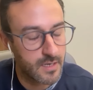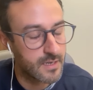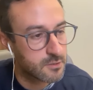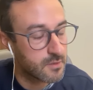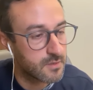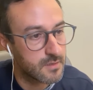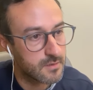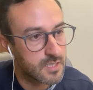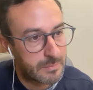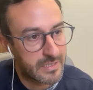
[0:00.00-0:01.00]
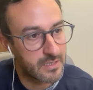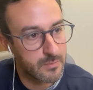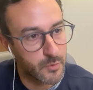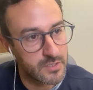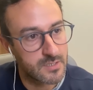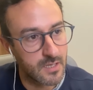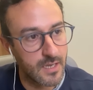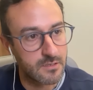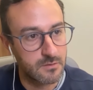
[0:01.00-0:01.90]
Like so, typically the process I like